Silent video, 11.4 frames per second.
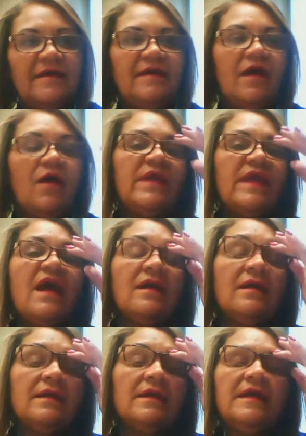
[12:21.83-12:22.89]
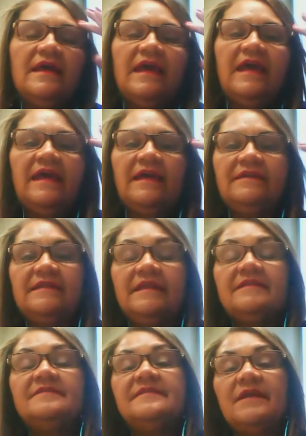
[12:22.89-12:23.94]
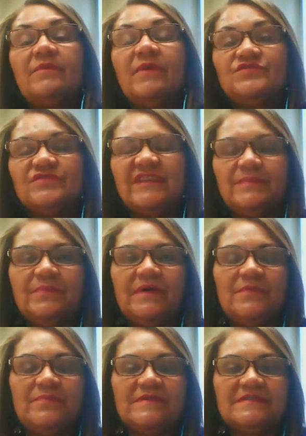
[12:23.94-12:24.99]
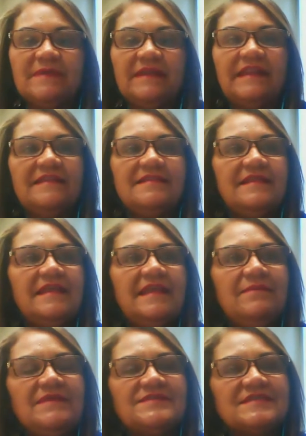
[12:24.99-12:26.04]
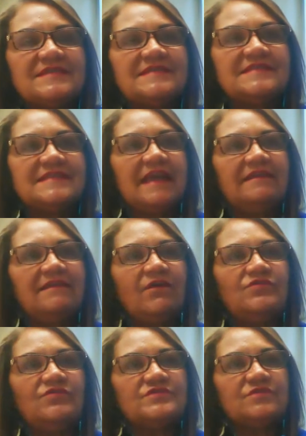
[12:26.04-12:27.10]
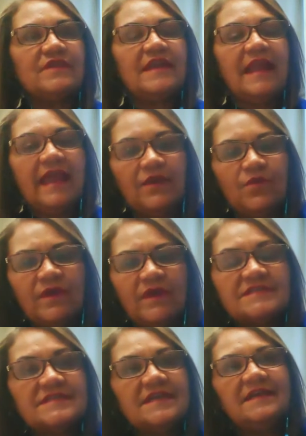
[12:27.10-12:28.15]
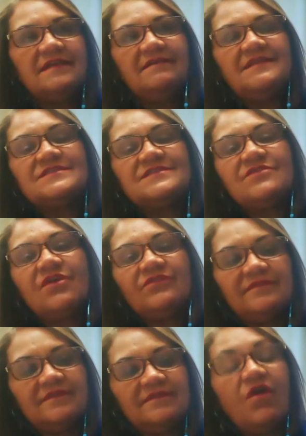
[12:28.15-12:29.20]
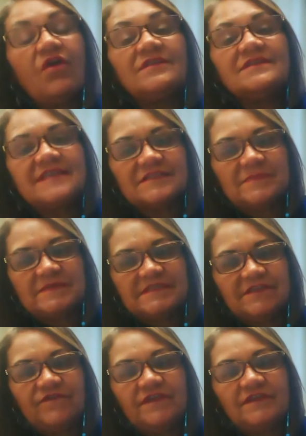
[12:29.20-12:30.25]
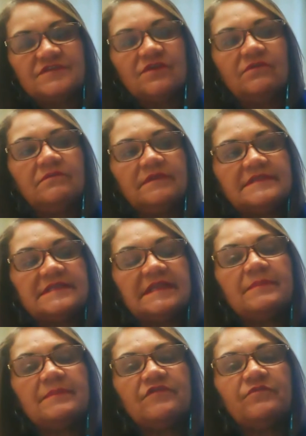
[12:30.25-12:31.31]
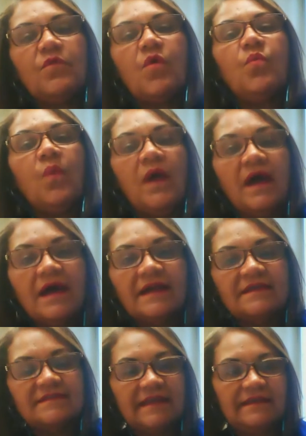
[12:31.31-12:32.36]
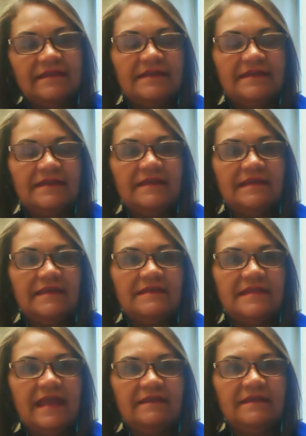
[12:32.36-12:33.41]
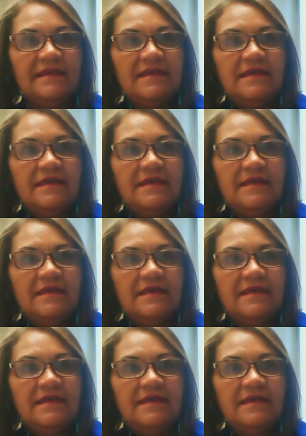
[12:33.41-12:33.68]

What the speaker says: OER and that they want to repurpose, but then the images and also the language is not context-specific, so it's a little bit of more work than in that.